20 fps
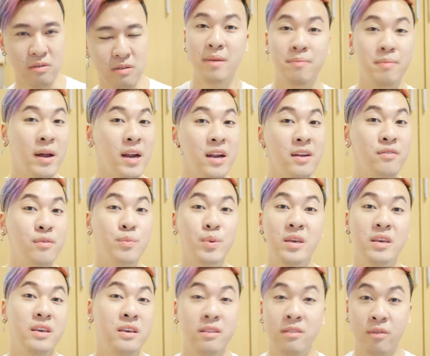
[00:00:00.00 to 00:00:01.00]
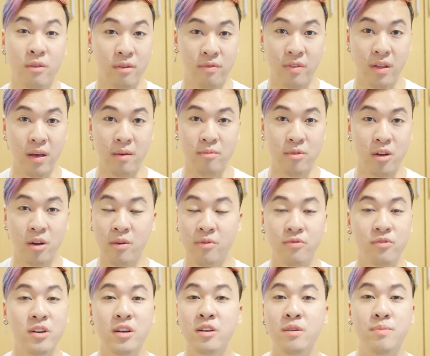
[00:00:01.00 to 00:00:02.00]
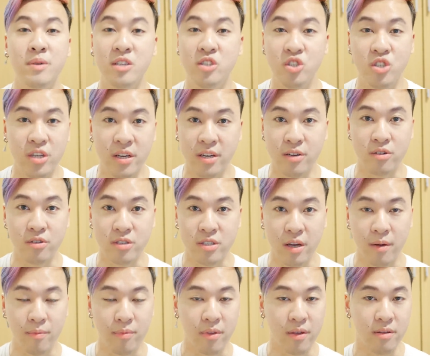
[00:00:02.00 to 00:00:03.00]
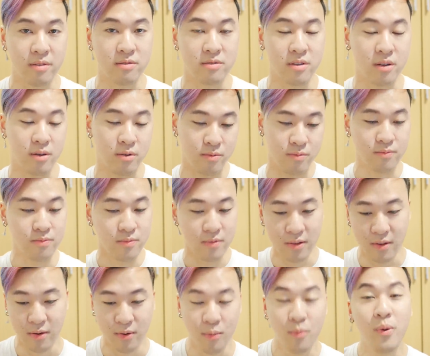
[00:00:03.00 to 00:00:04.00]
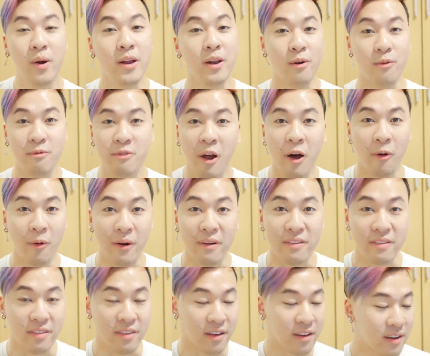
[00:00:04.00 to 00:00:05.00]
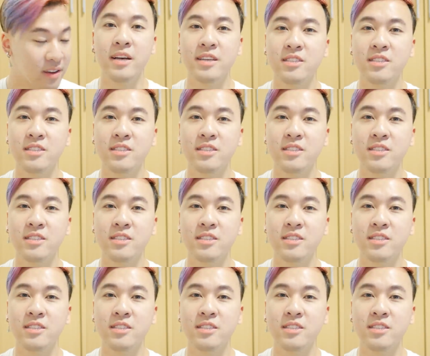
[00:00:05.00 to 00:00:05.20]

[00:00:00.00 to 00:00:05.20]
Might not even be either of them, you know? Freaking be Jin or something, so we don't know anything.